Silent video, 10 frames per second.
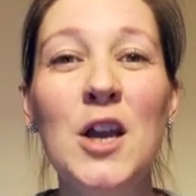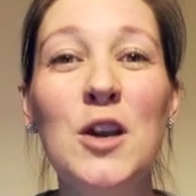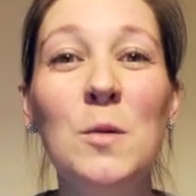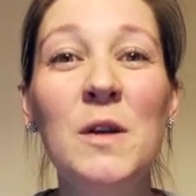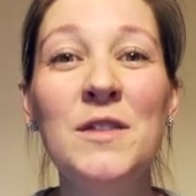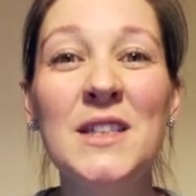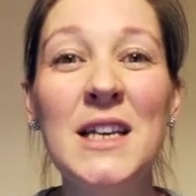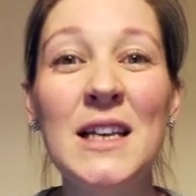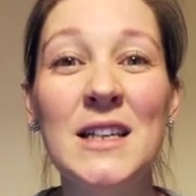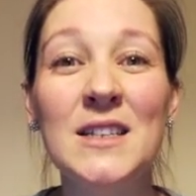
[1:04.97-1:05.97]
You will have
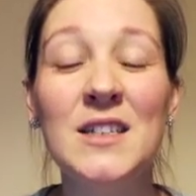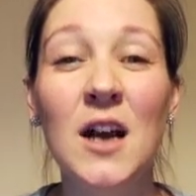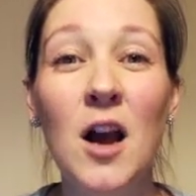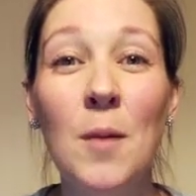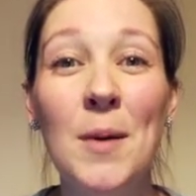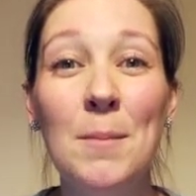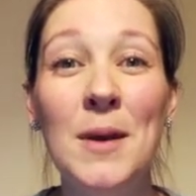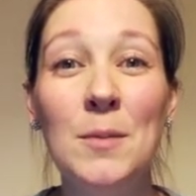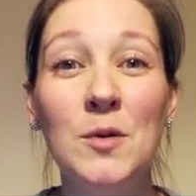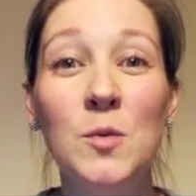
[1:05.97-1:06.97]
seen it stuck up in
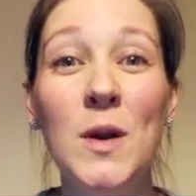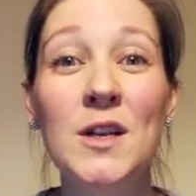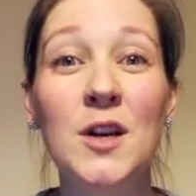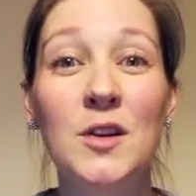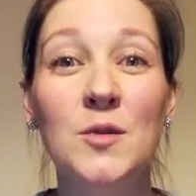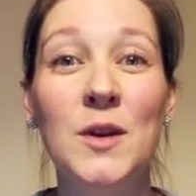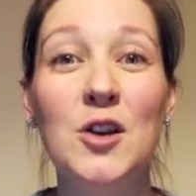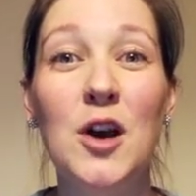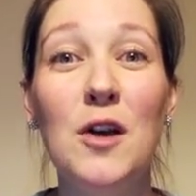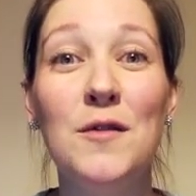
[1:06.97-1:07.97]
people's windows when
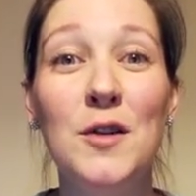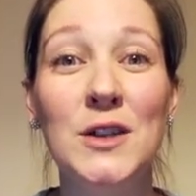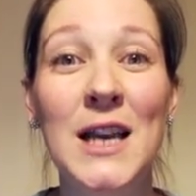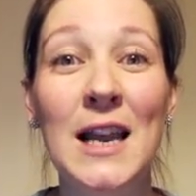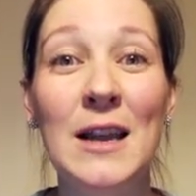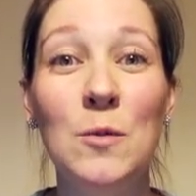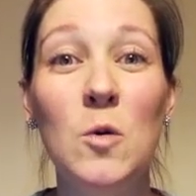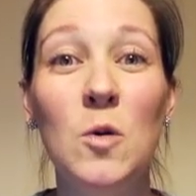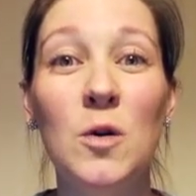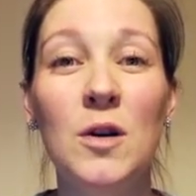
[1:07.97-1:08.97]
you go for your daily
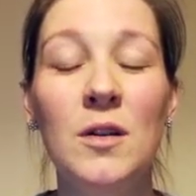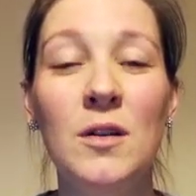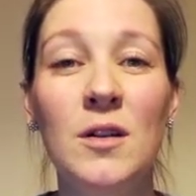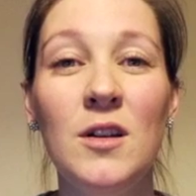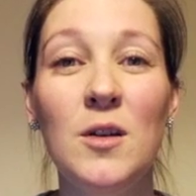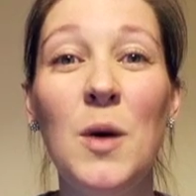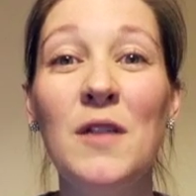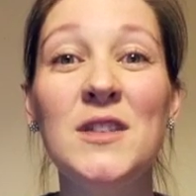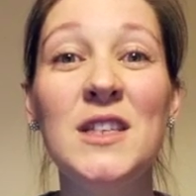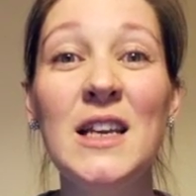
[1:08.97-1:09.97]
walk. You might
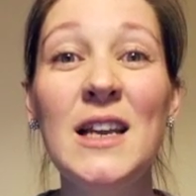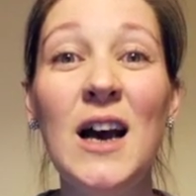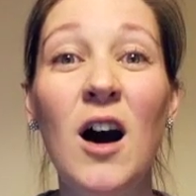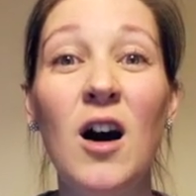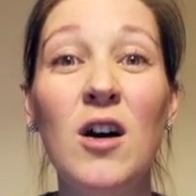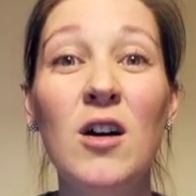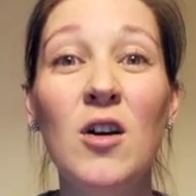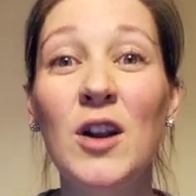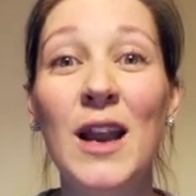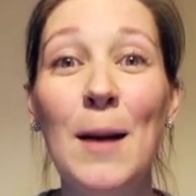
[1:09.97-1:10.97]
have seen it hung
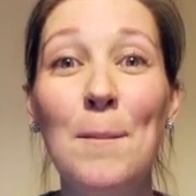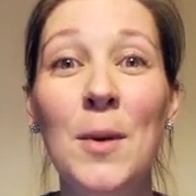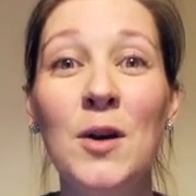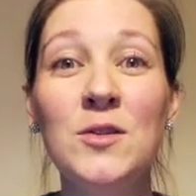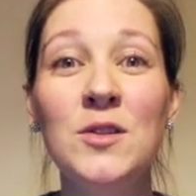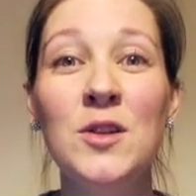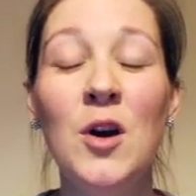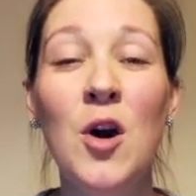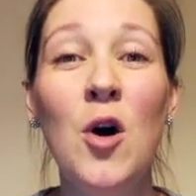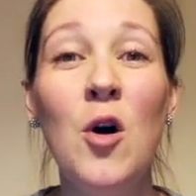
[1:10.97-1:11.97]
on a lamppost
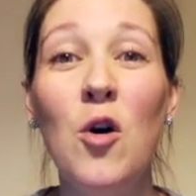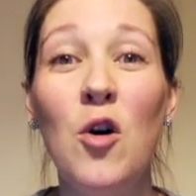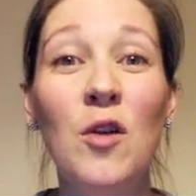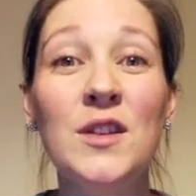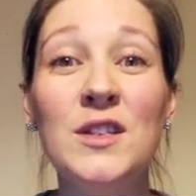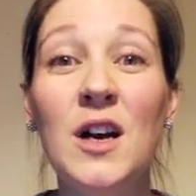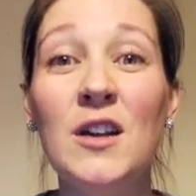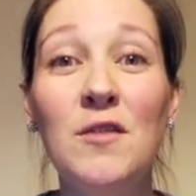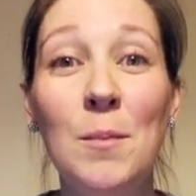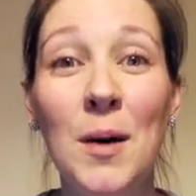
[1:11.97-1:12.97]
or on the side
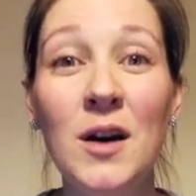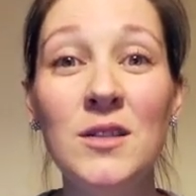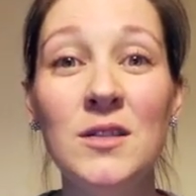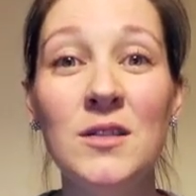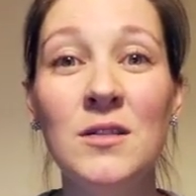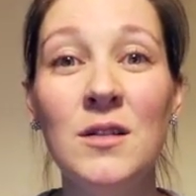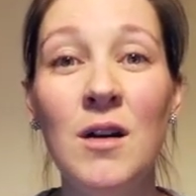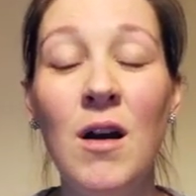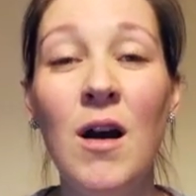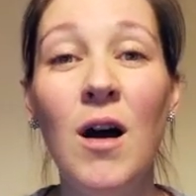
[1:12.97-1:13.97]
of a bus.
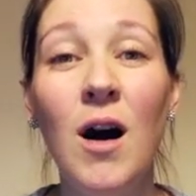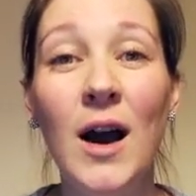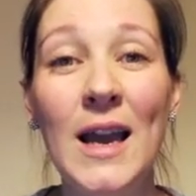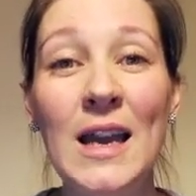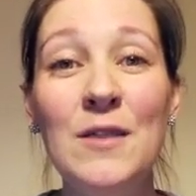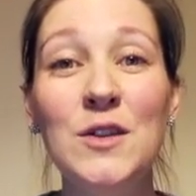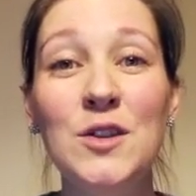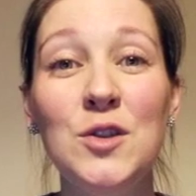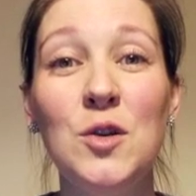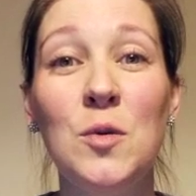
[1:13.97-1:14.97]
I even
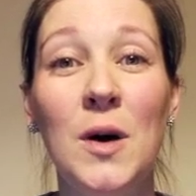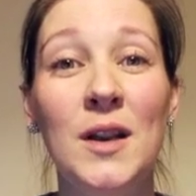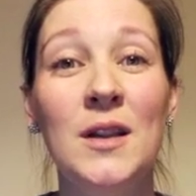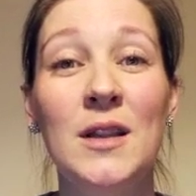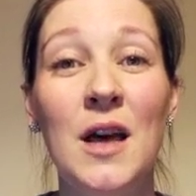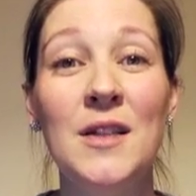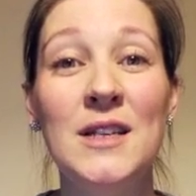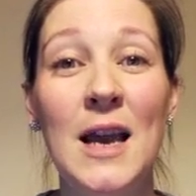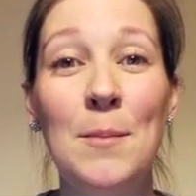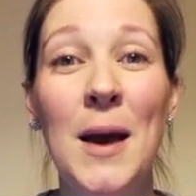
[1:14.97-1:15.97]
saw one the other
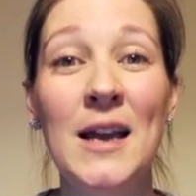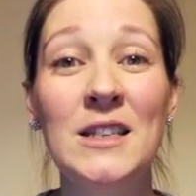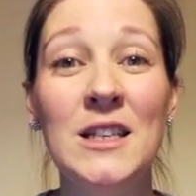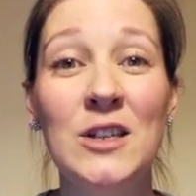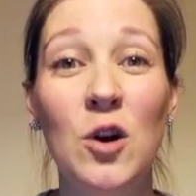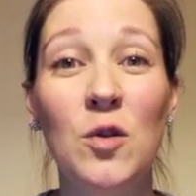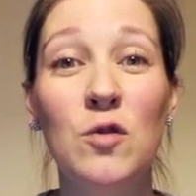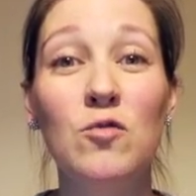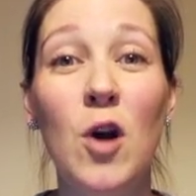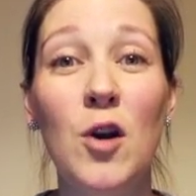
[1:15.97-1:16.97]
day painted on the
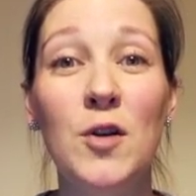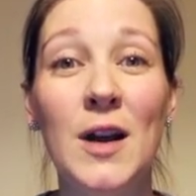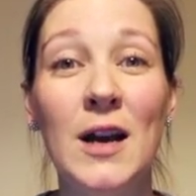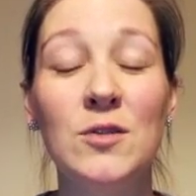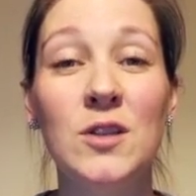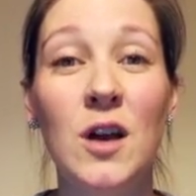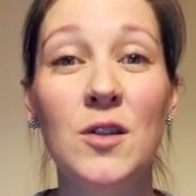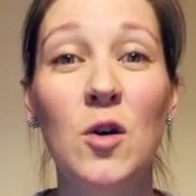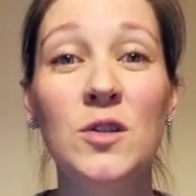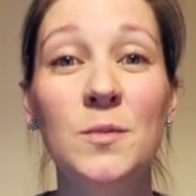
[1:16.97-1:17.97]
road outside
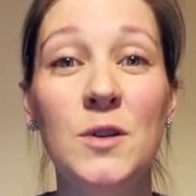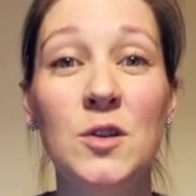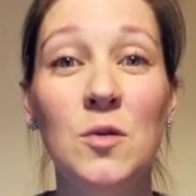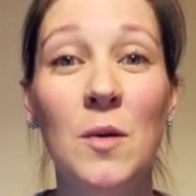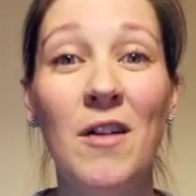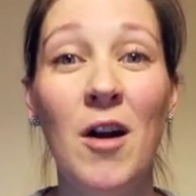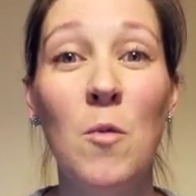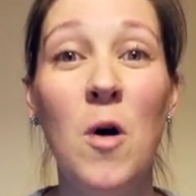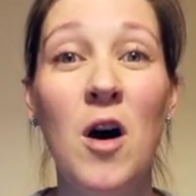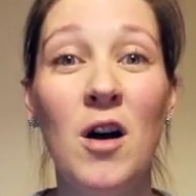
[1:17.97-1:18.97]
the hospital where I
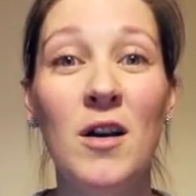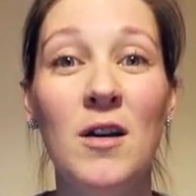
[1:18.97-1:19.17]
work.